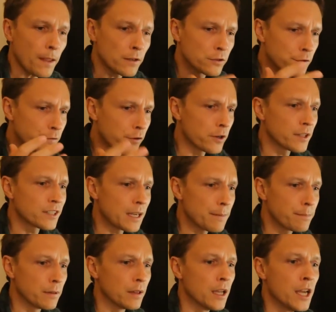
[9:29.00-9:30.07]
So for
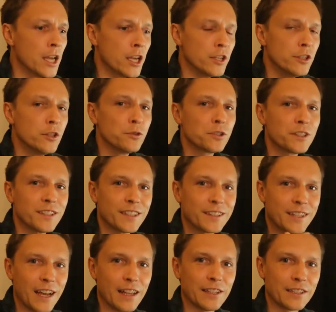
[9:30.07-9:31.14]
example, using the
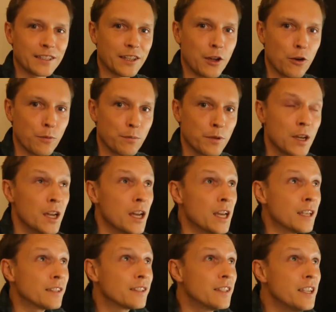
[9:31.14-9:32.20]
telescope,
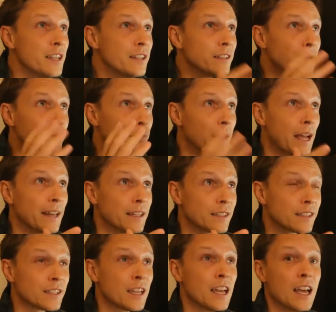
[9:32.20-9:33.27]
seeing the
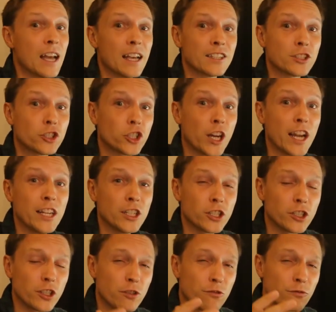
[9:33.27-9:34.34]
planets has
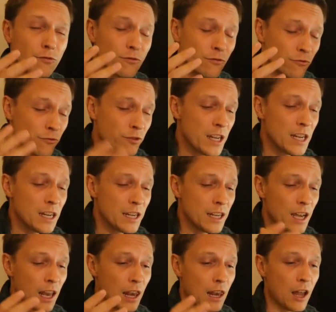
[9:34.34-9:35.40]
changed
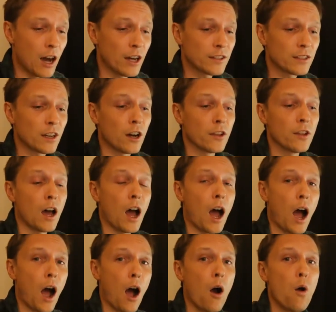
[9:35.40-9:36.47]
really a lot on
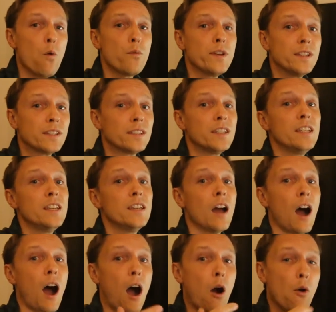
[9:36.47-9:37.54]
how we see
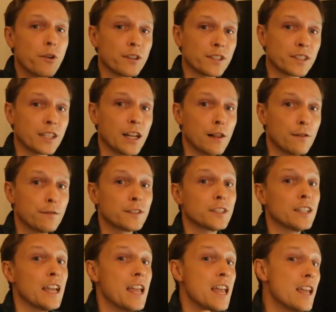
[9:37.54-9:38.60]

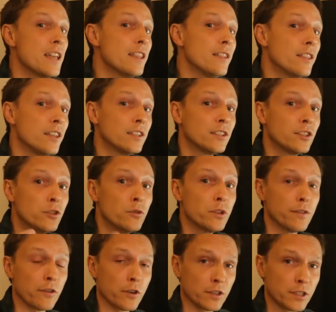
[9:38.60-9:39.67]
ourselves in this
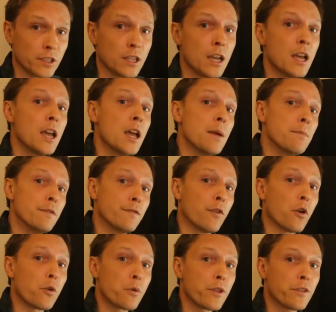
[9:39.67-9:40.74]
universe.
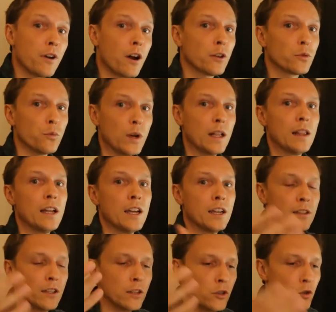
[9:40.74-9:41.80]
Before we thought, well,
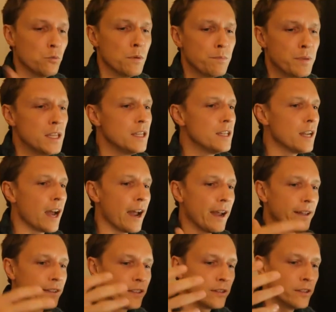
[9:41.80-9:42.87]
the human being
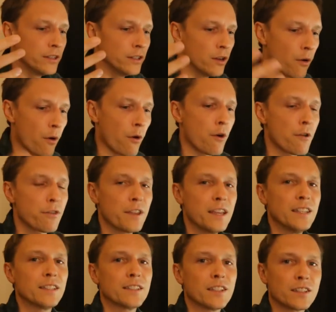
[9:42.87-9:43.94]
and the Earth
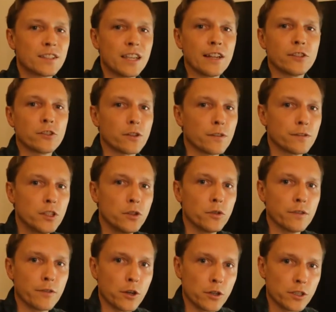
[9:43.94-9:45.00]
is the center of the
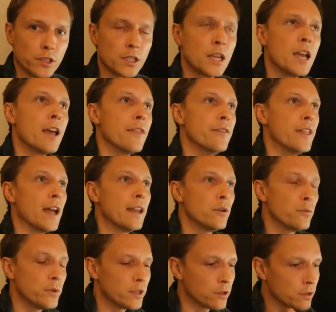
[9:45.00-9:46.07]
universe.
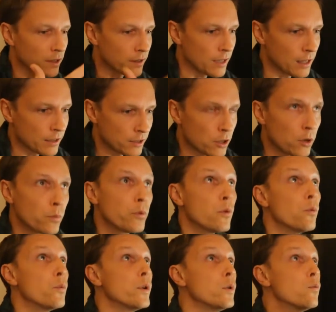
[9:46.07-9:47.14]
Then we took a telescope,
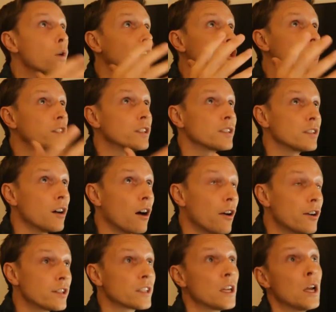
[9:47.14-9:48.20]
we watched the
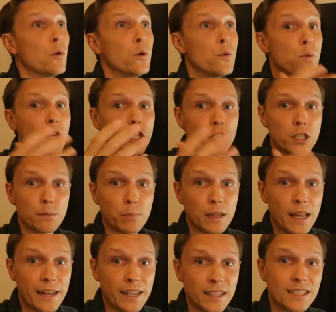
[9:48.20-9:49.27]
stars, we watched the
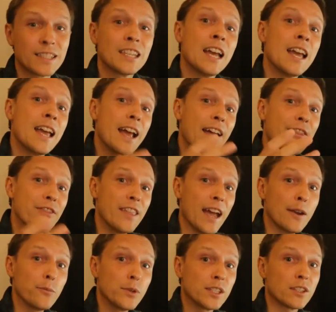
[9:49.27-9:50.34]
planets, and
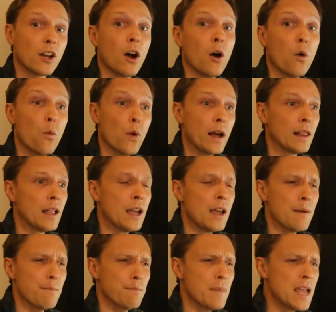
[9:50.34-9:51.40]
then we saw, well,
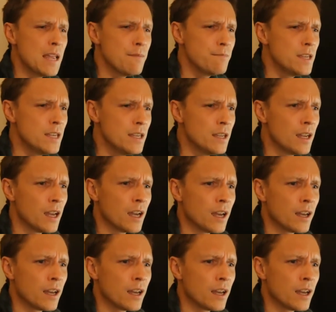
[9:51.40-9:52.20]
maybe